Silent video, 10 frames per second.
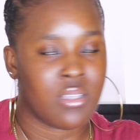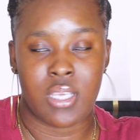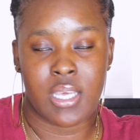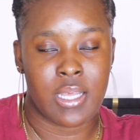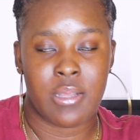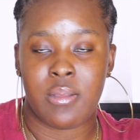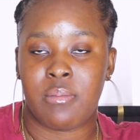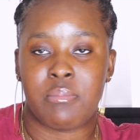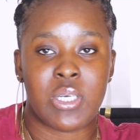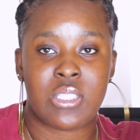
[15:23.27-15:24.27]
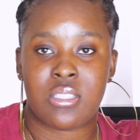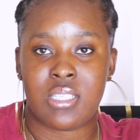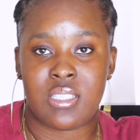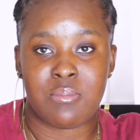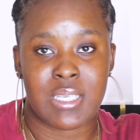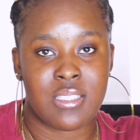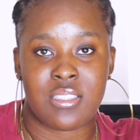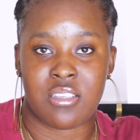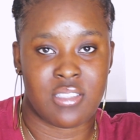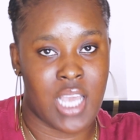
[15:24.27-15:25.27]
Yeah. But this is my
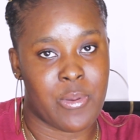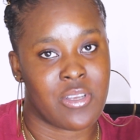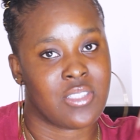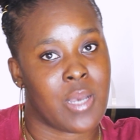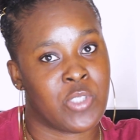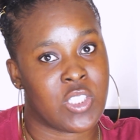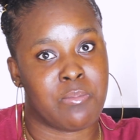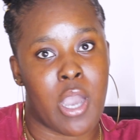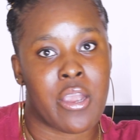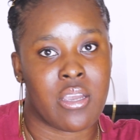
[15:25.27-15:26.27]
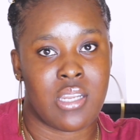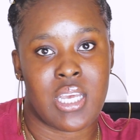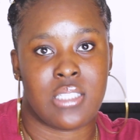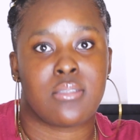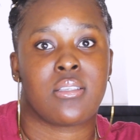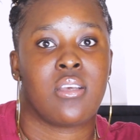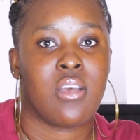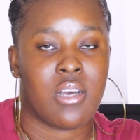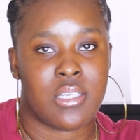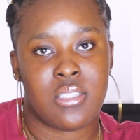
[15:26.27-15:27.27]
sister's camera, so I'm just borrowing it
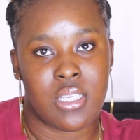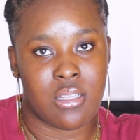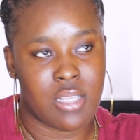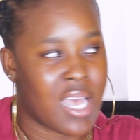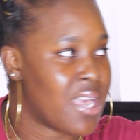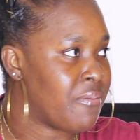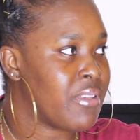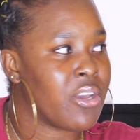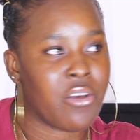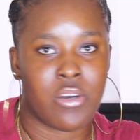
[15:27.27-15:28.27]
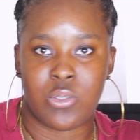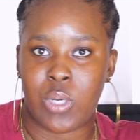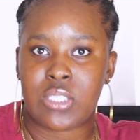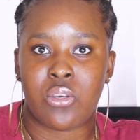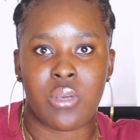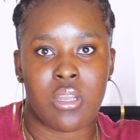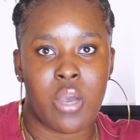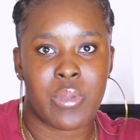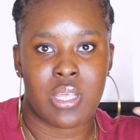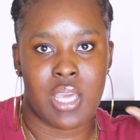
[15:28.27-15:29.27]
until I figure out what's going
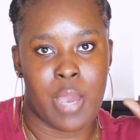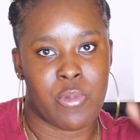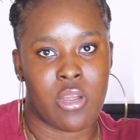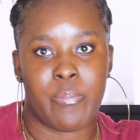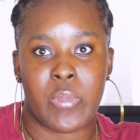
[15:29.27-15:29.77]
on with the camera.